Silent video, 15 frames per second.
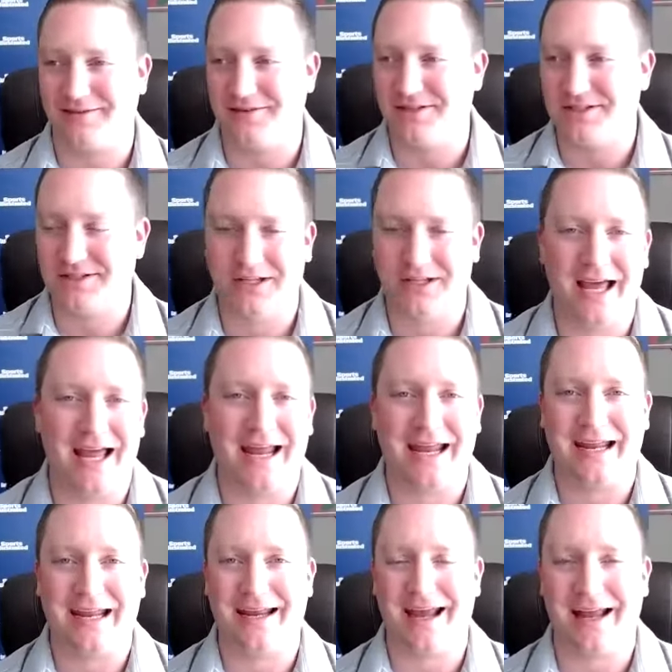the
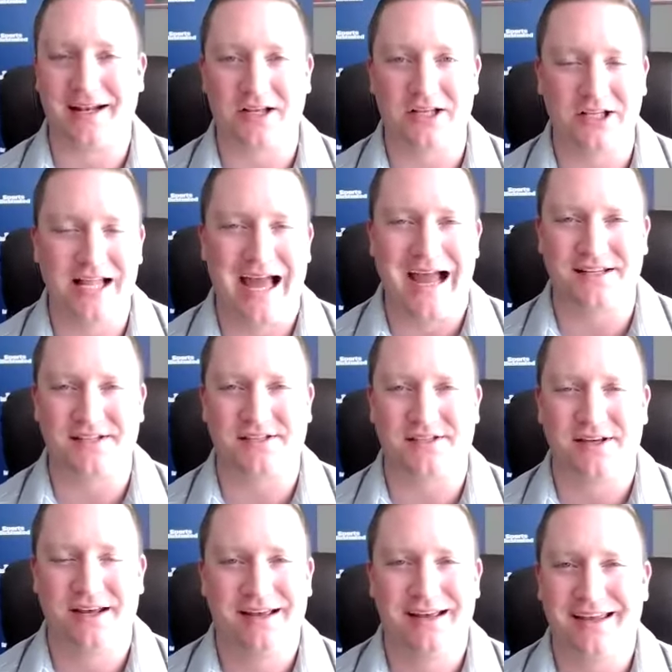delay and class.
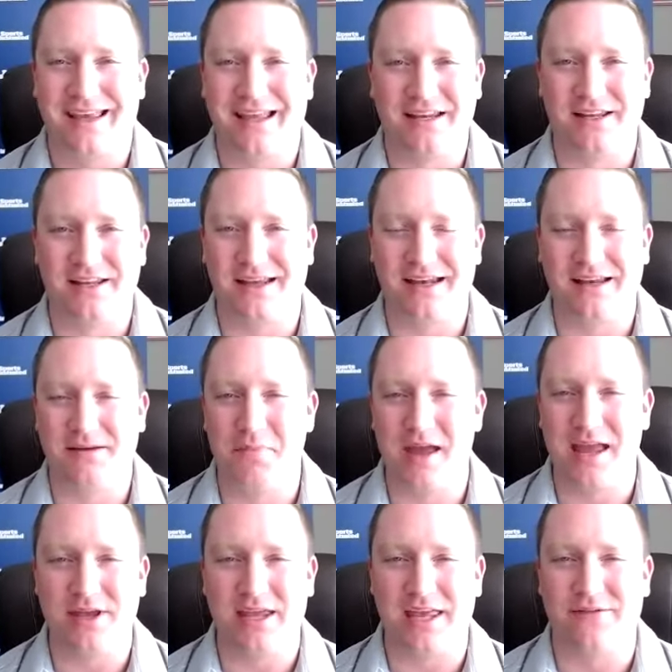Can you can you
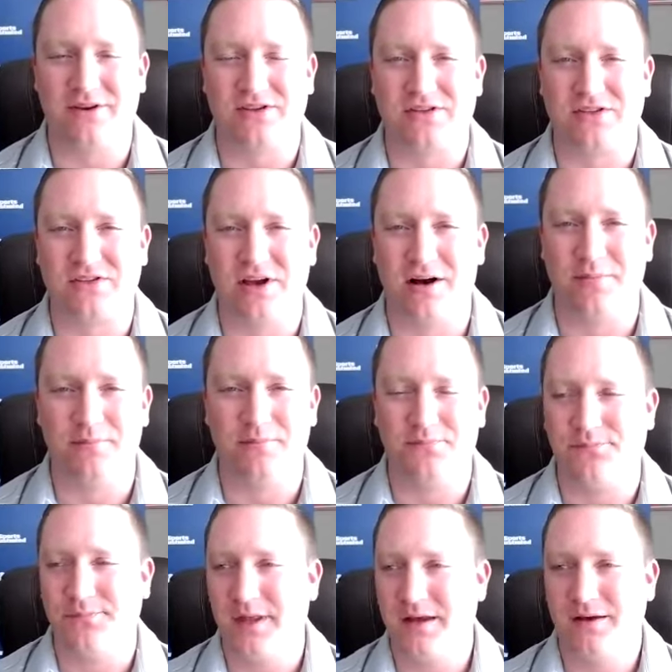maybe give us
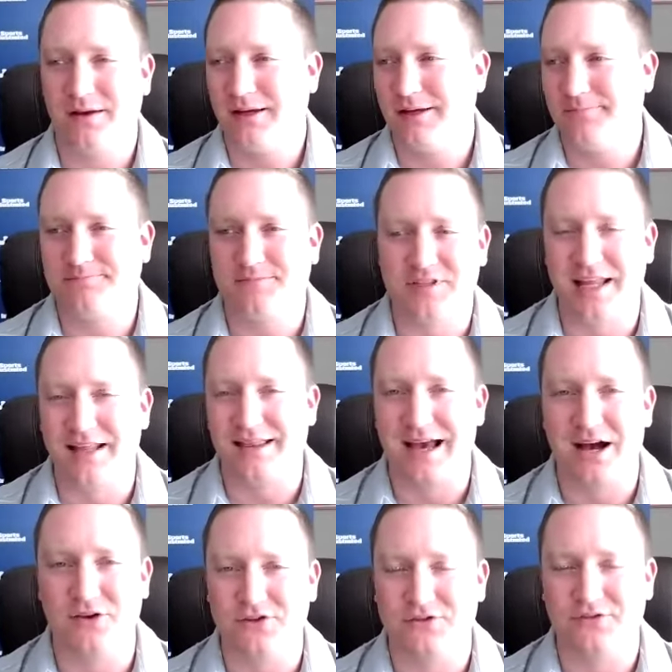some ten
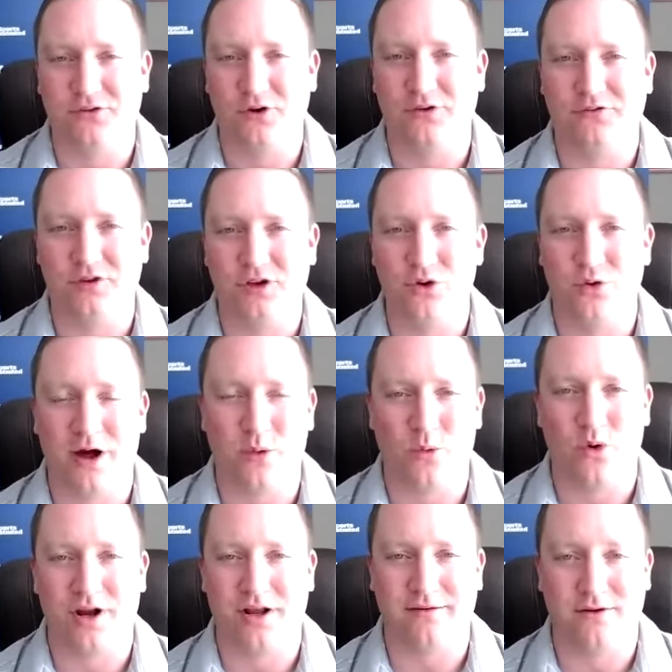thousand foot view on
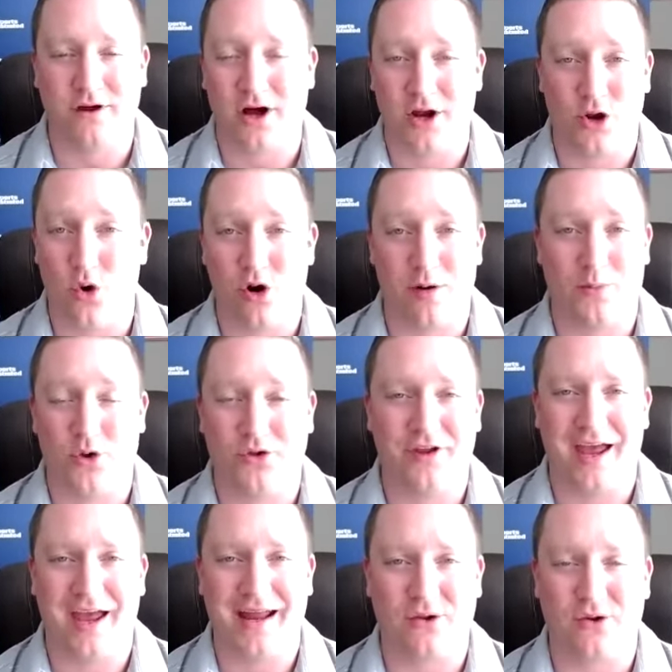what a, a normal
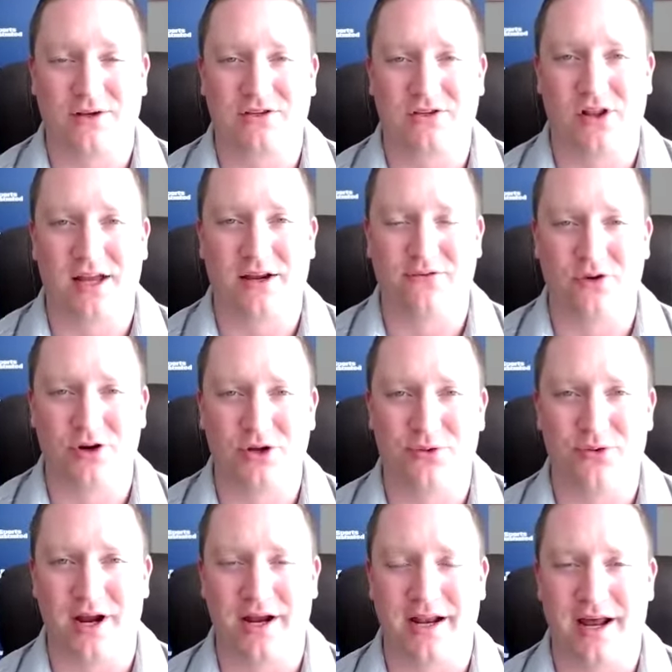day looks like for you
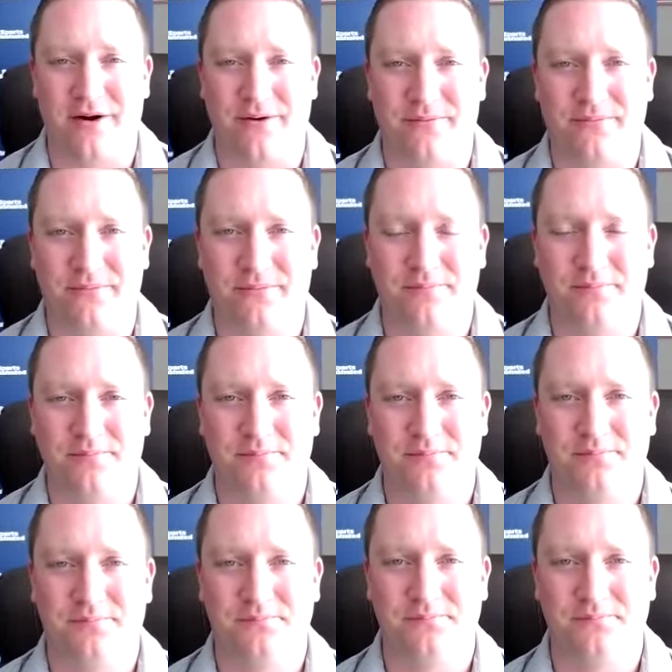right now?